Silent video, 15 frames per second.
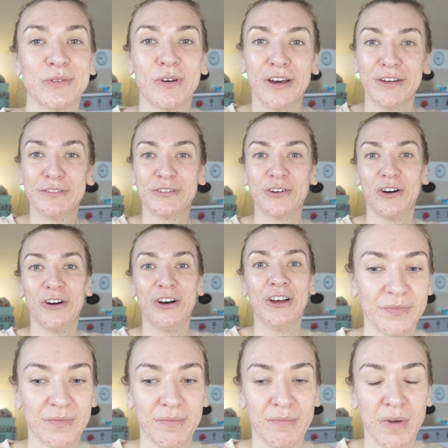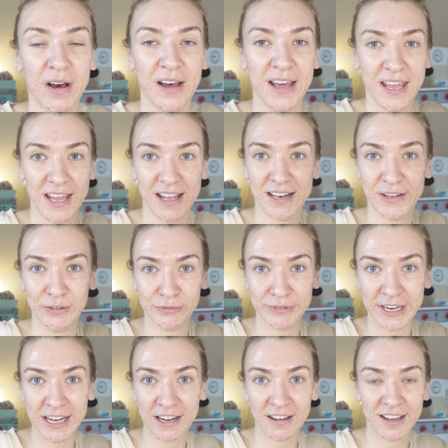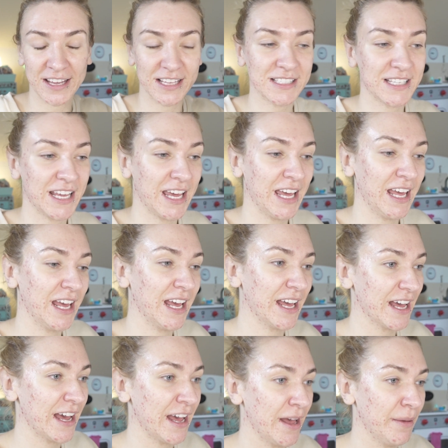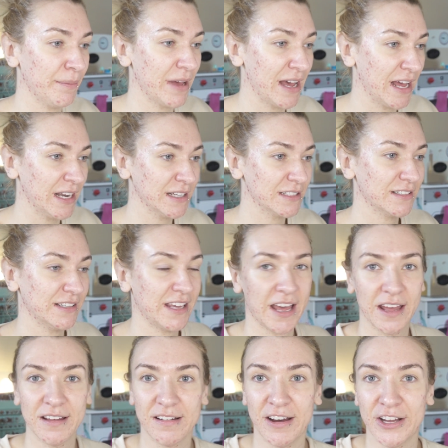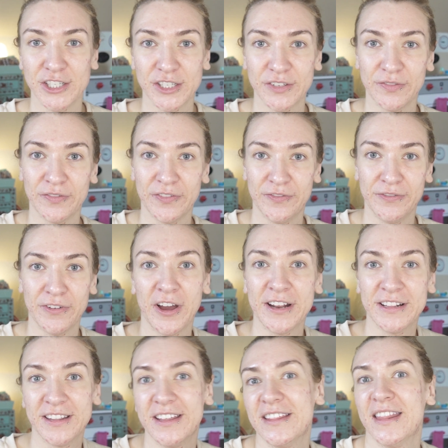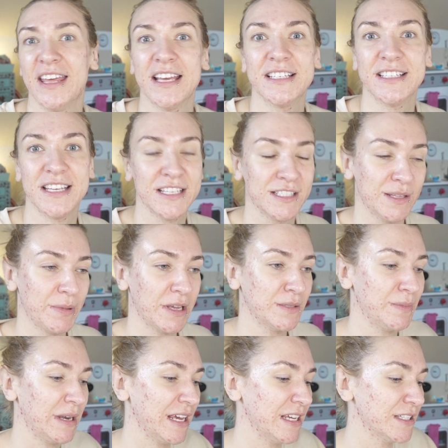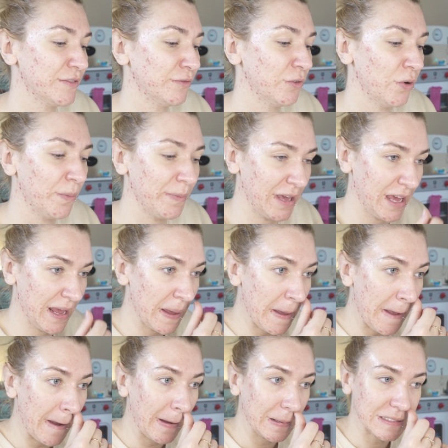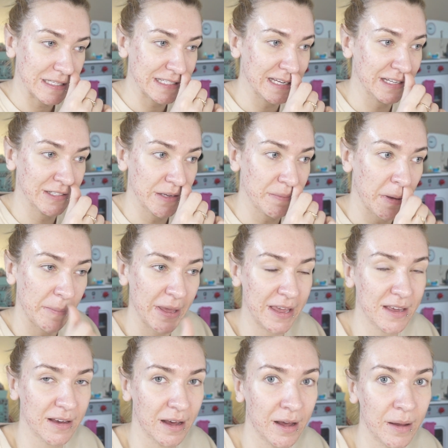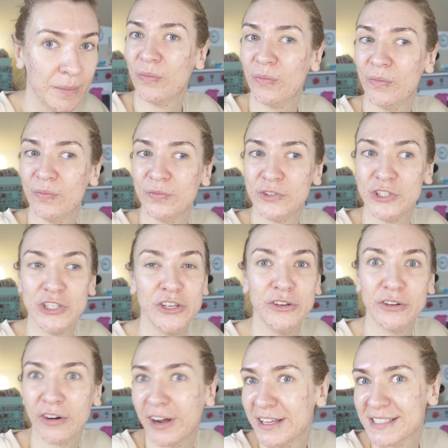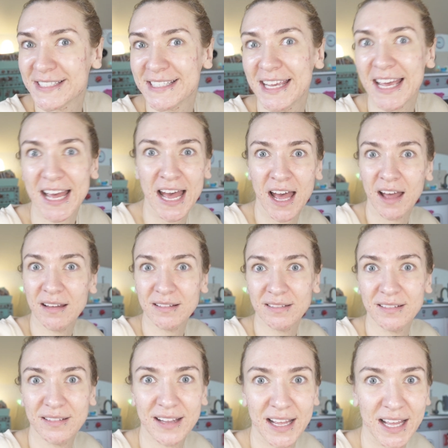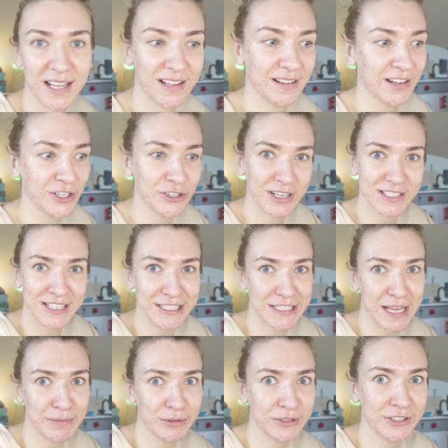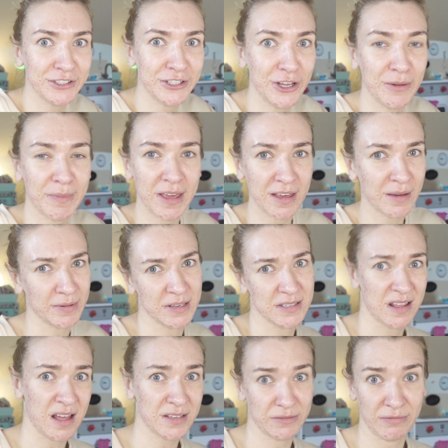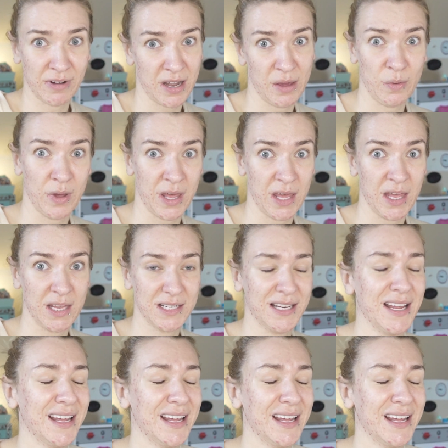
I've got my little ring lights here, and yeah, I just find that this is the best place for me to sit and do my makeup. Do you guys sit at a dressing table to do your makeup? Because that's really weird.